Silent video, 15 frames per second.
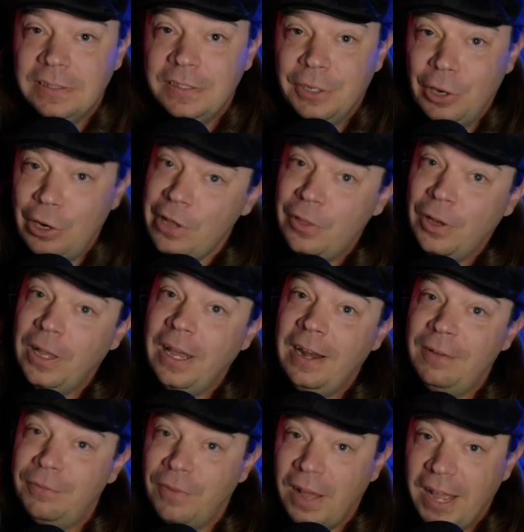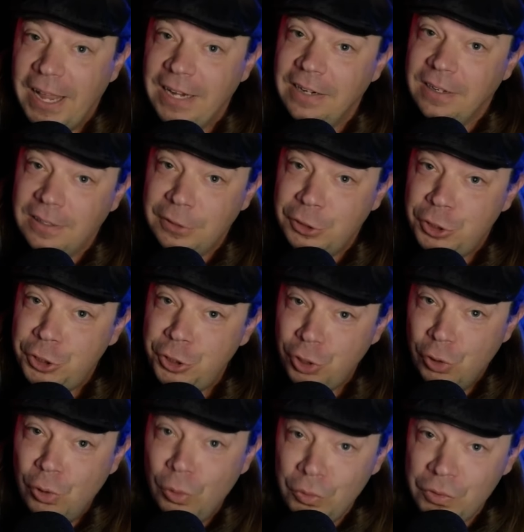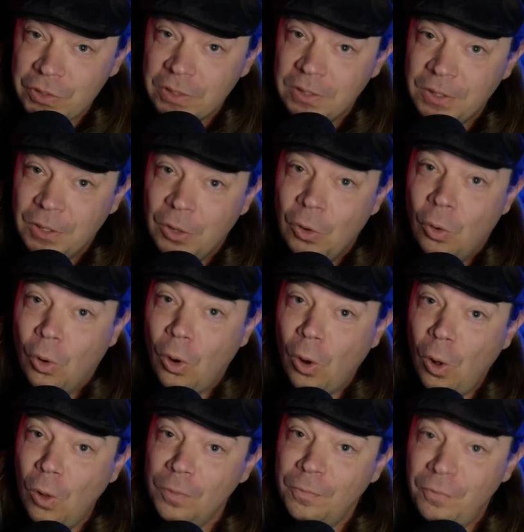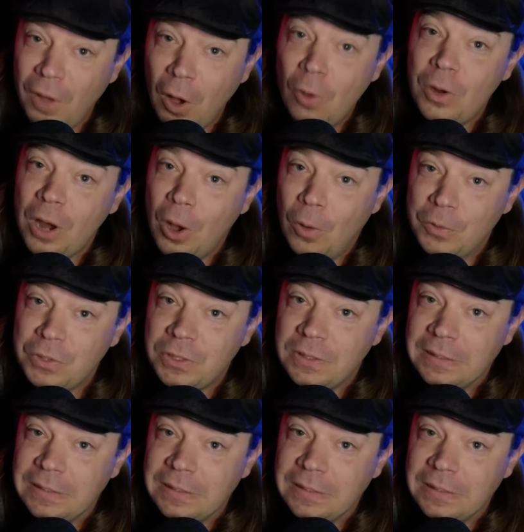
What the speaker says: you're either going to find shoes or old photos.